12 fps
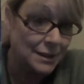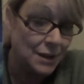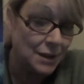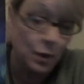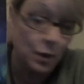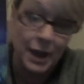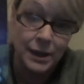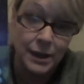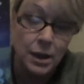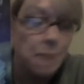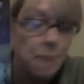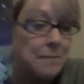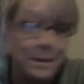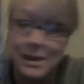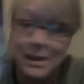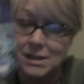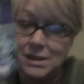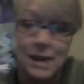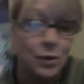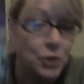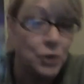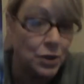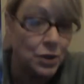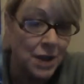Okay? Maybe it's not on
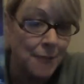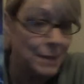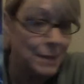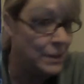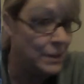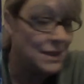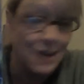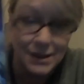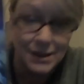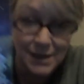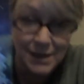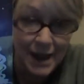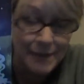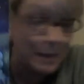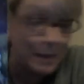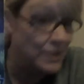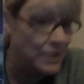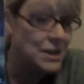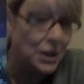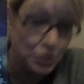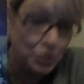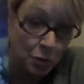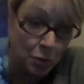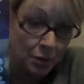your time. Maybe it's not today. Maybe it's not
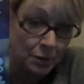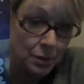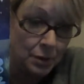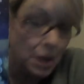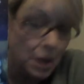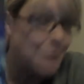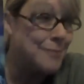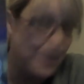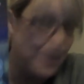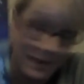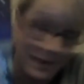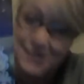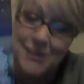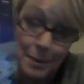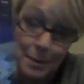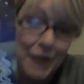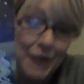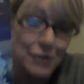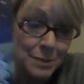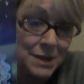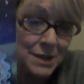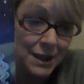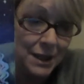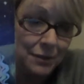tomorrow. Maybe it's not by Christmas
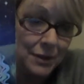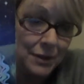Eve.